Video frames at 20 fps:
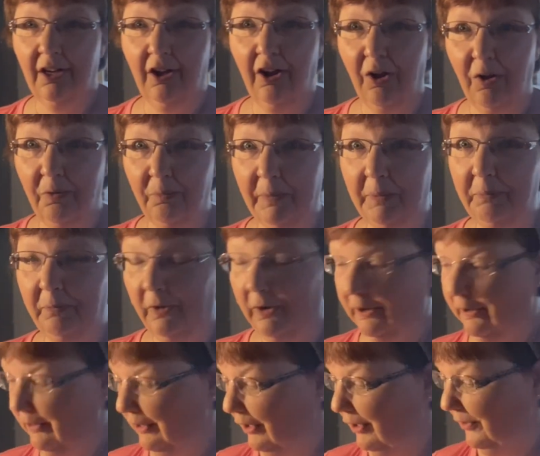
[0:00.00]
almond or
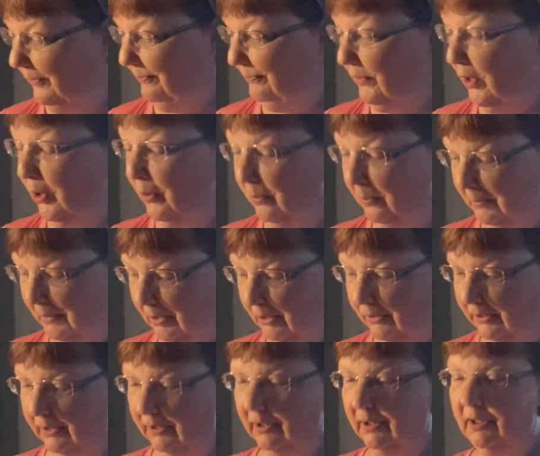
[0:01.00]
the oat
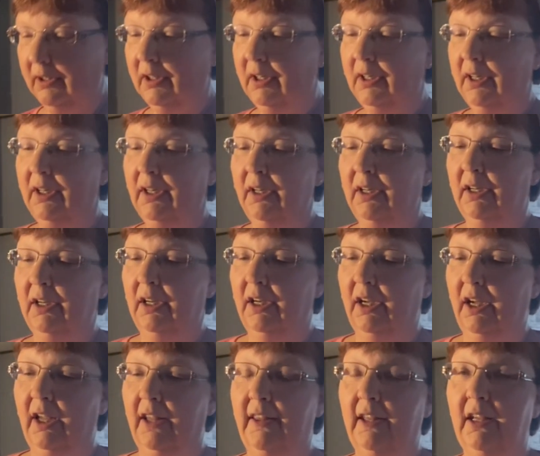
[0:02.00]
milk,
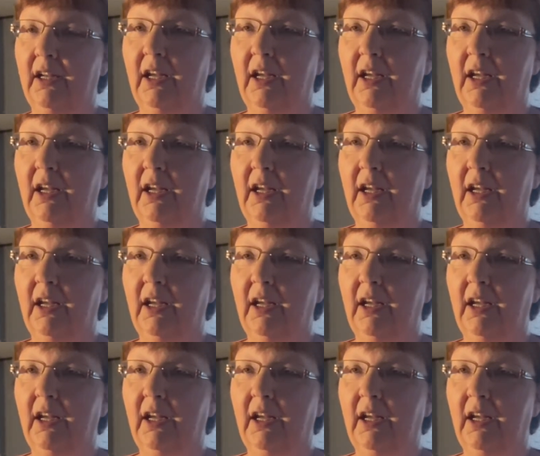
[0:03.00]
and then